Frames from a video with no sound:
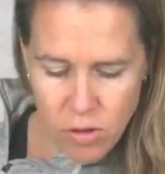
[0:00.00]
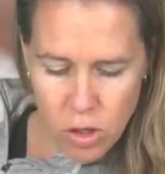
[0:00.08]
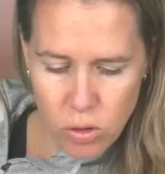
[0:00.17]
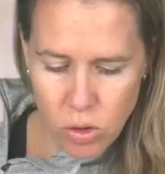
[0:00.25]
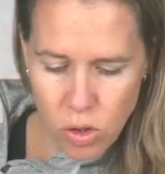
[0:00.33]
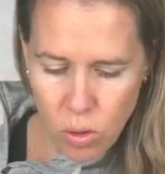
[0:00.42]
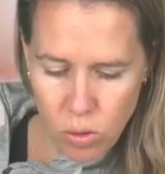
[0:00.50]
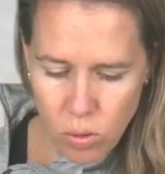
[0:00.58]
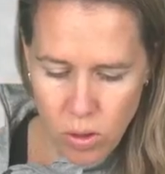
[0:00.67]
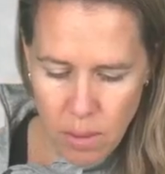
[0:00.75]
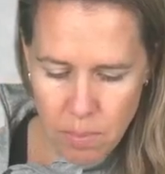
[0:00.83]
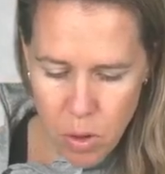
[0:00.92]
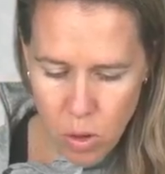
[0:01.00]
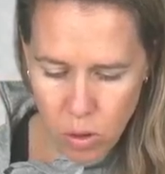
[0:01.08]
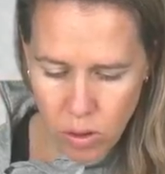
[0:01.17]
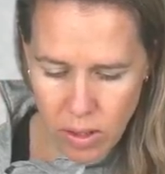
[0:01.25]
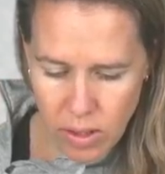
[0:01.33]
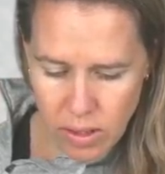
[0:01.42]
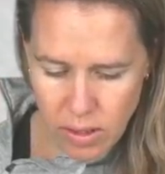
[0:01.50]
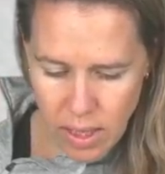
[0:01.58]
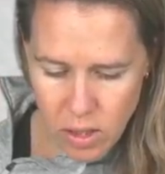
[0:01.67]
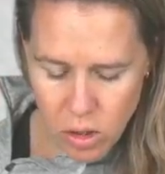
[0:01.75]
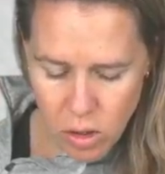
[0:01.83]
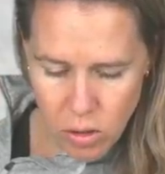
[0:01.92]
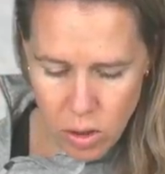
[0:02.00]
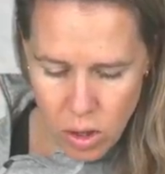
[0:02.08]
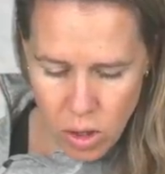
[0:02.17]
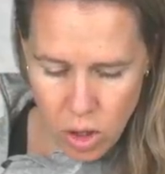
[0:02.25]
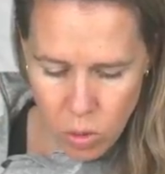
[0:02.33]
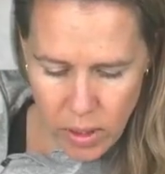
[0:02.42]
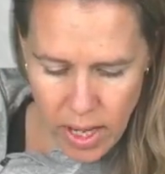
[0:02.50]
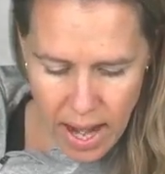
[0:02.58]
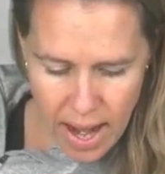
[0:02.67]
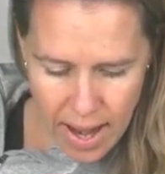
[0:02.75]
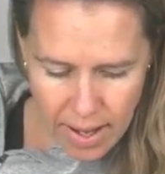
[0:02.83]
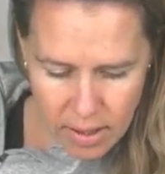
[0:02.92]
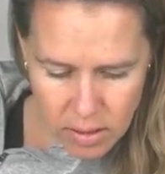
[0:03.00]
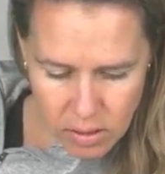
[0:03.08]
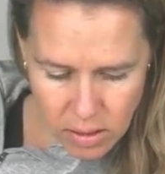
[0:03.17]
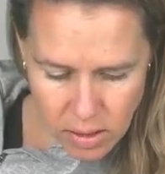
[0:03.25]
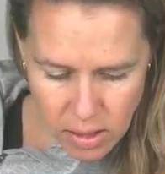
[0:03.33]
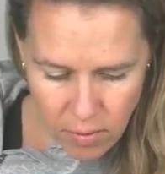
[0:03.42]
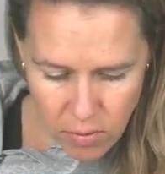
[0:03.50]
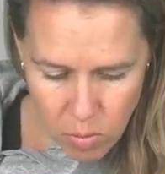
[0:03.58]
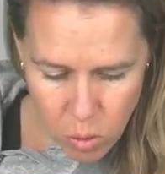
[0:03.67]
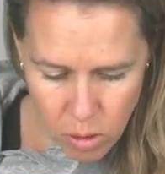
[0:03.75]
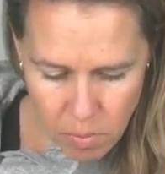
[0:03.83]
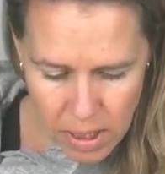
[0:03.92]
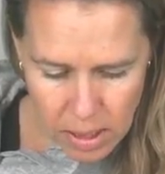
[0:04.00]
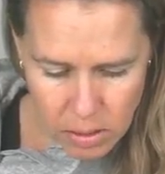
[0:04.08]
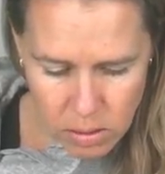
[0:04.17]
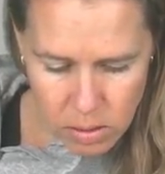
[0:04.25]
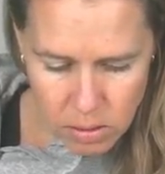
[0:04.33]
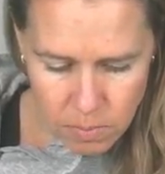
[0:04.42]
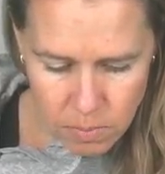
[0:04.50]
you sew through that pearl in the center, you wanna add seven more beads.